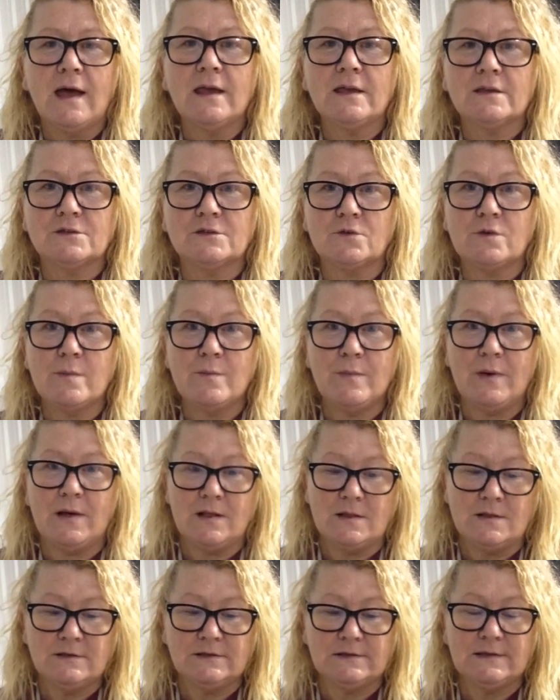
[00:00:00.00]
Hi sewing
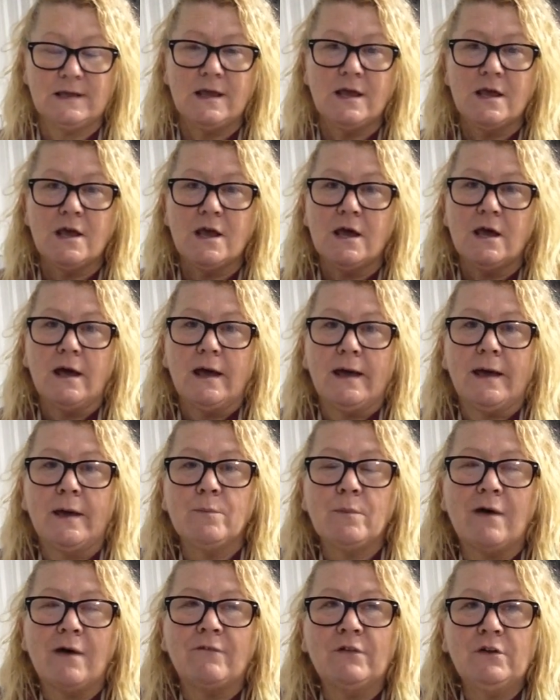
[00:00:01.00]
pals.
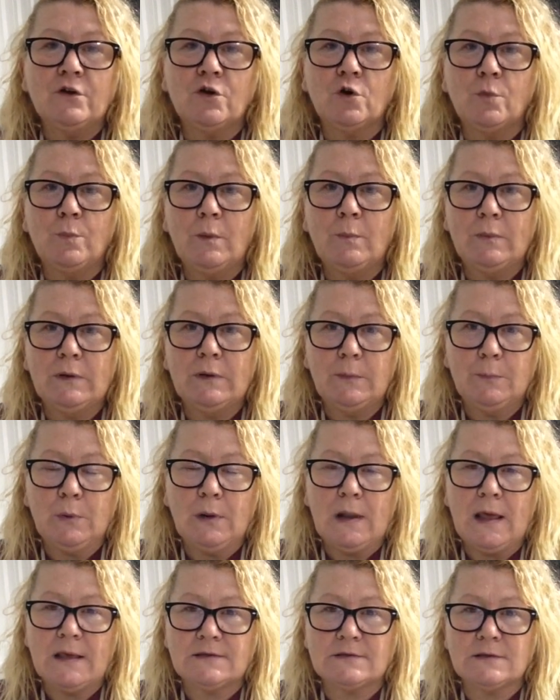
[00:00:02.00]
I've had a couple of
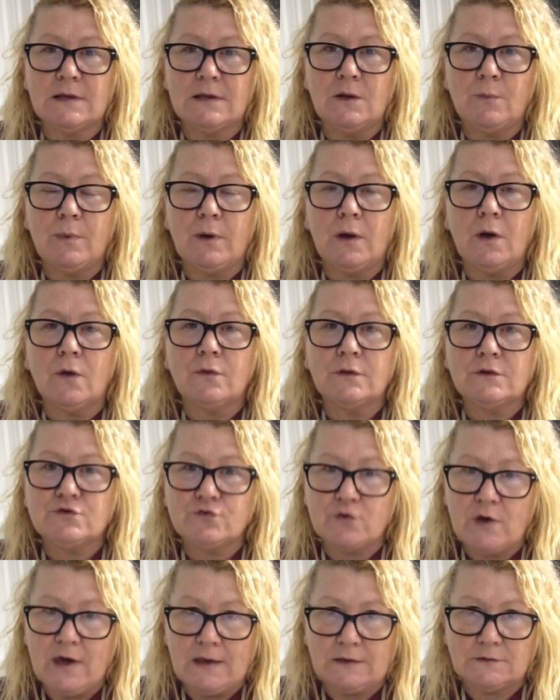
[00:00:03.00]
people asking about the
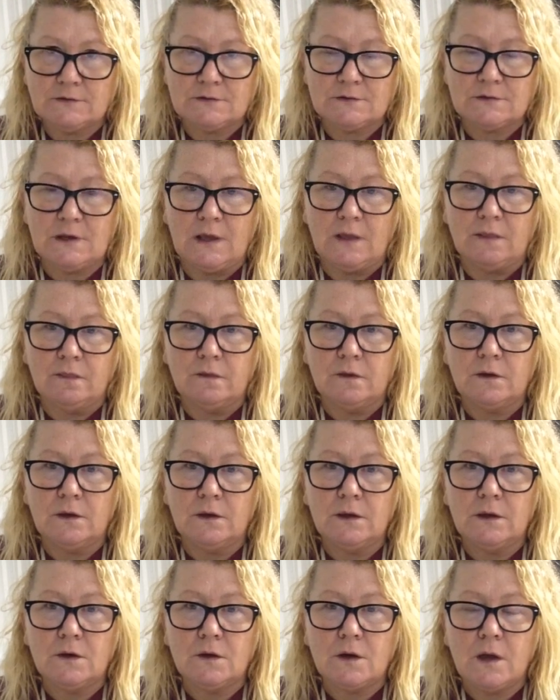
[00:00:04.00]
dress in
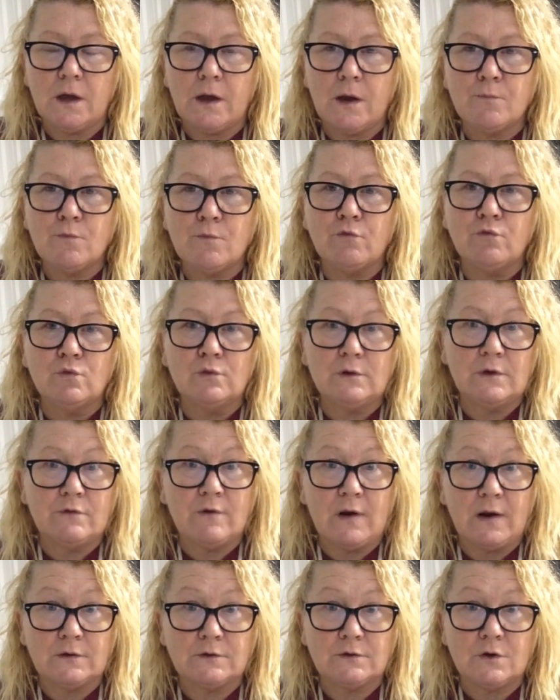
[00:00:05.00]
the Rula
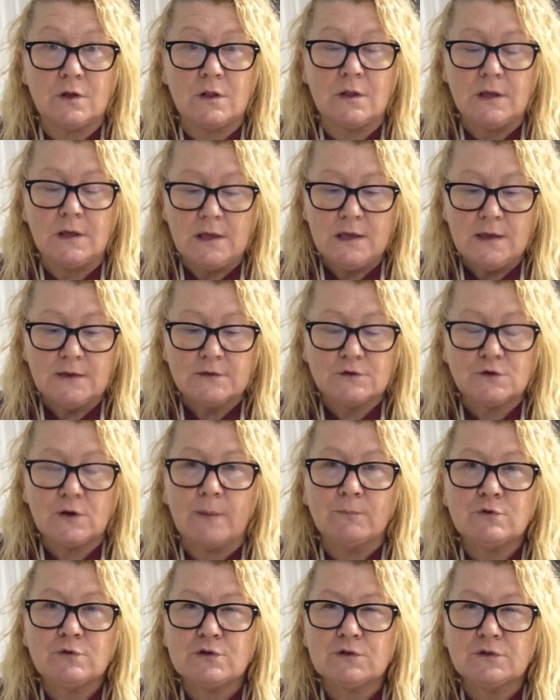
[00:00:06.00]
ragdoll, so
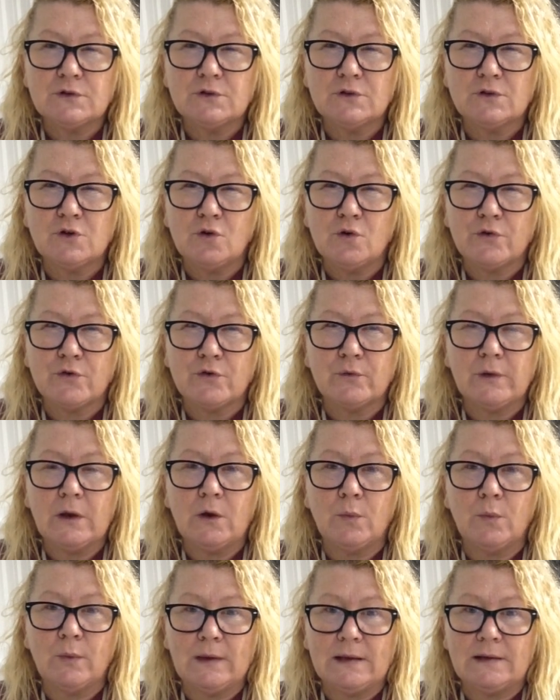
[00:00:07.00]
I'm just going to go through it
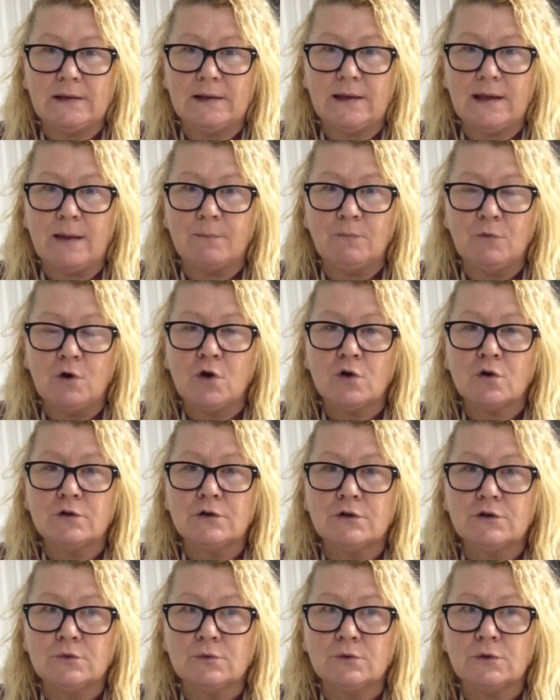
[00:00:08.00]
quickly. I'm not going
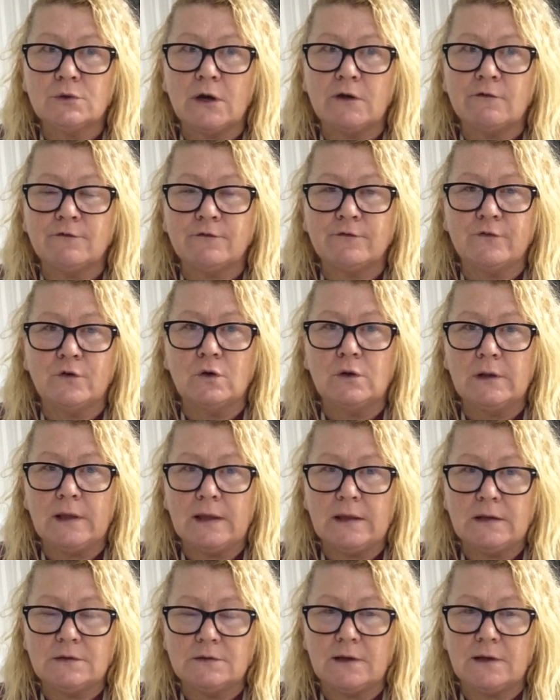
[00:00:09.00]
to do a full
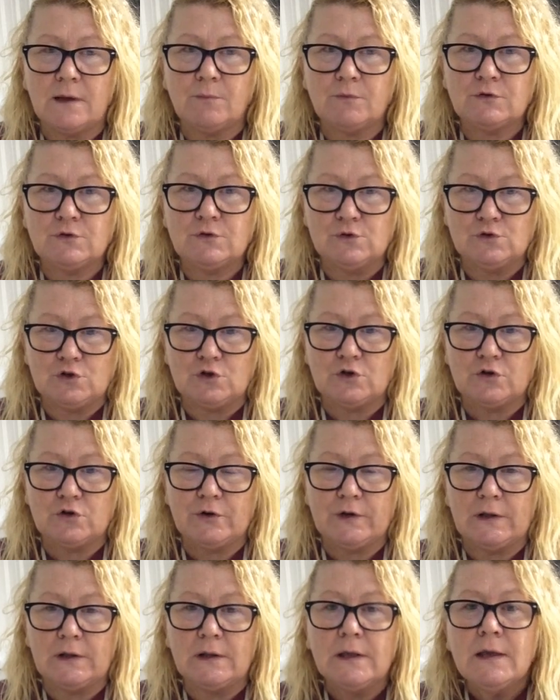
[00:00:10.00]
in-depth
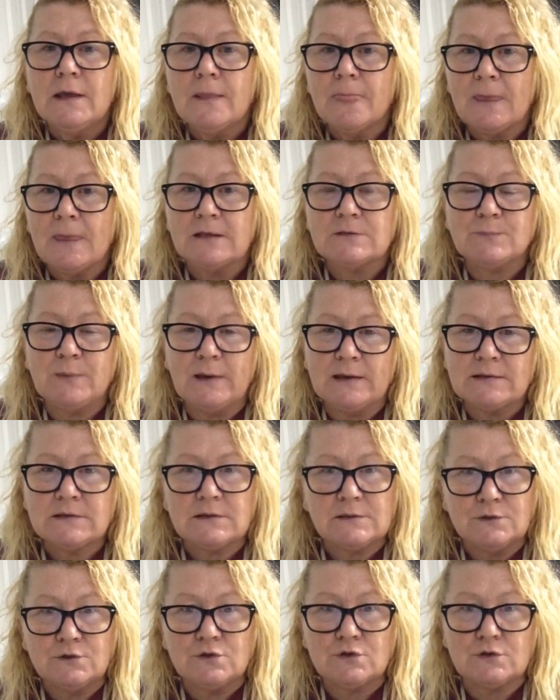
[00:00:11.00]
tutorial. It's
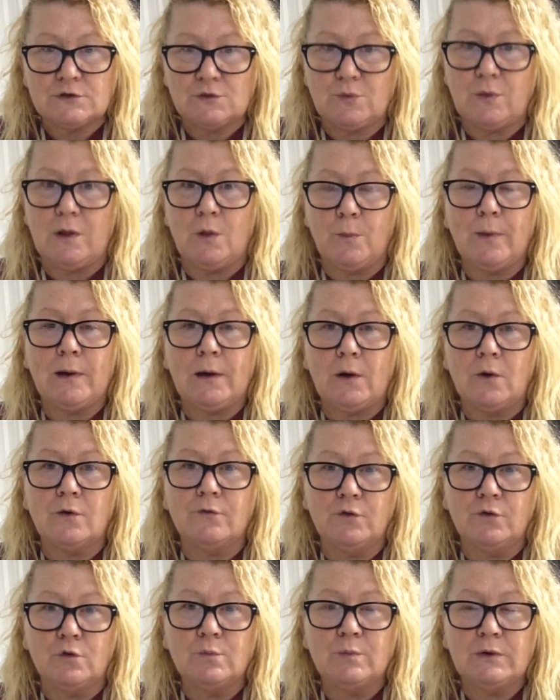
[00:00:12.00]
basically just to help out a
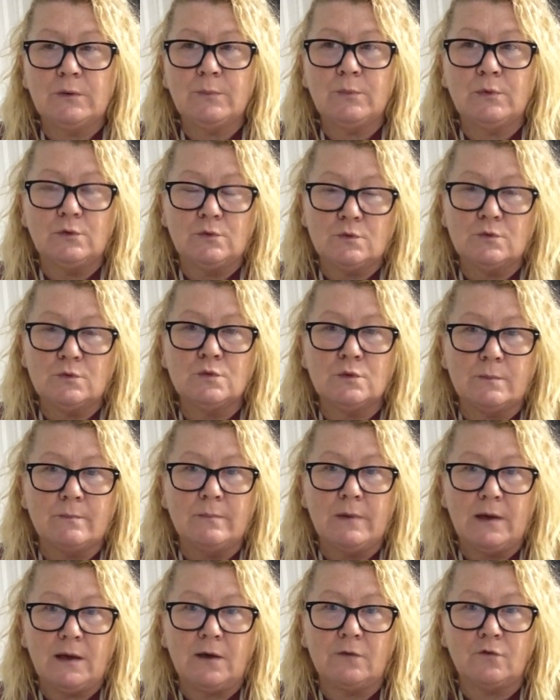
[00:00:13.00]
few people who
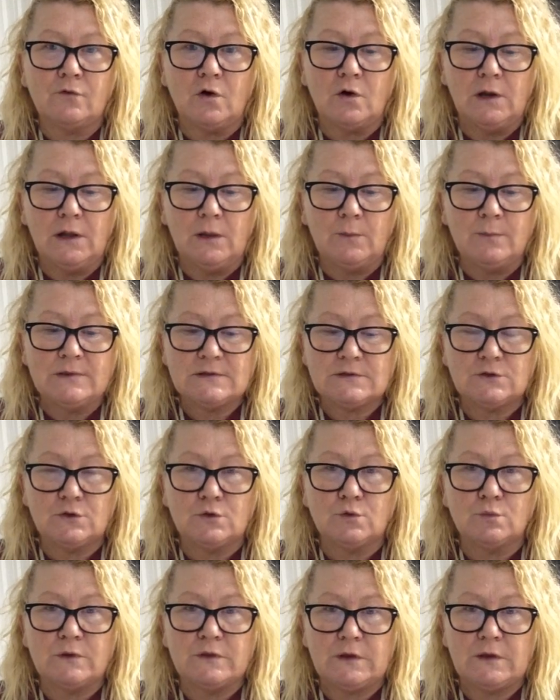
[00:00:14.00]
might have got a little bit
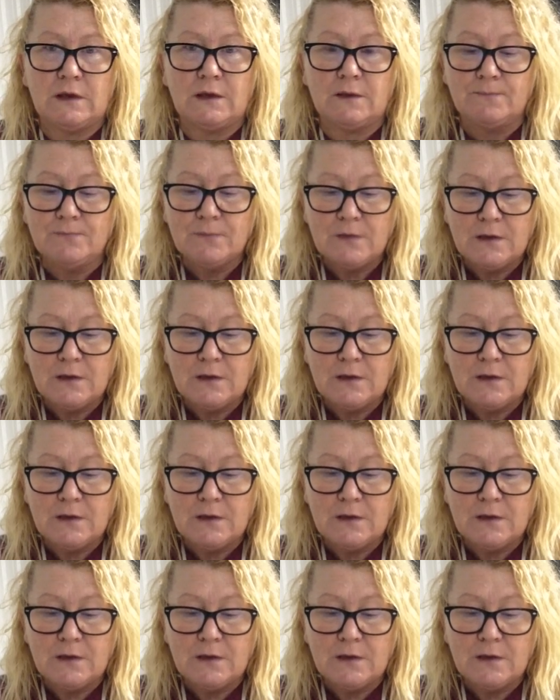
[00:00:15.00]
stuck with it.